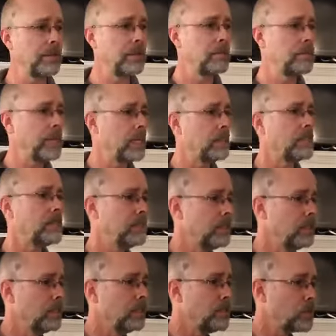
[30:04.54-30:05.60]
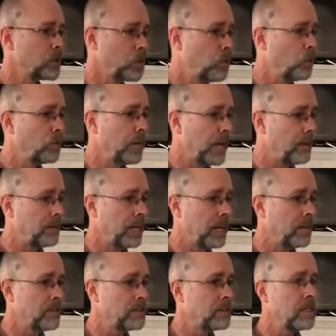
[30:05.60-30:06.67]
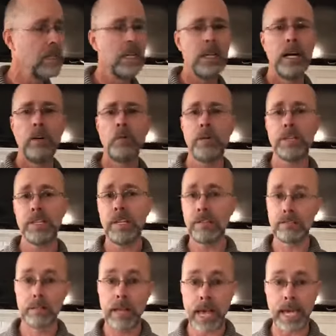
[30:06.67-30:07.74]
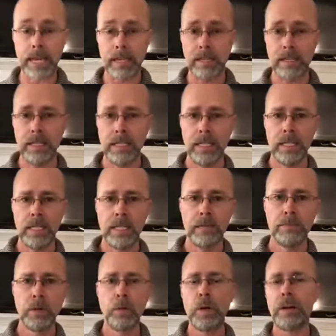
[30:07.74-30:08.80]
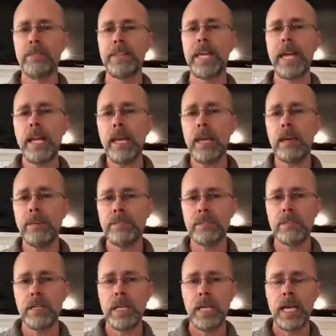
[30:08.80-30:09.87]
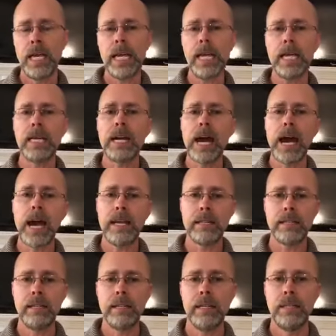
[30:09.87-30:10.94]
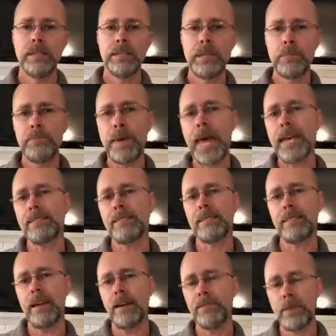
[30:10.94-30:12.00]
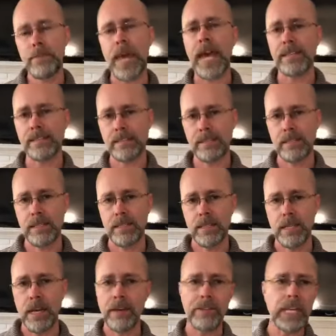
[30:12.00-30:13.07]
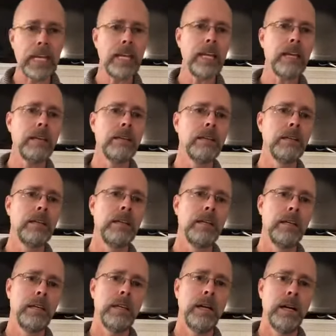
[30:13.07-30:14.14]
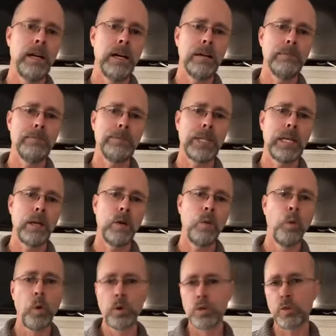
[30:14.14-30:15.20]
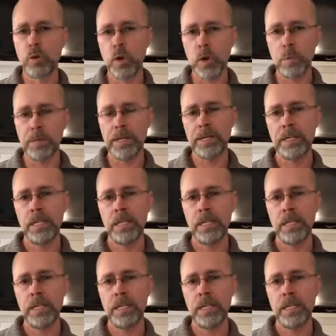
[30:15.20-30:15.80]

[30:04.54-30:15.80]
the biggest deal in school nowadays of what the kids like. But whatever that is, he got the best of the best of any uh, wardrobe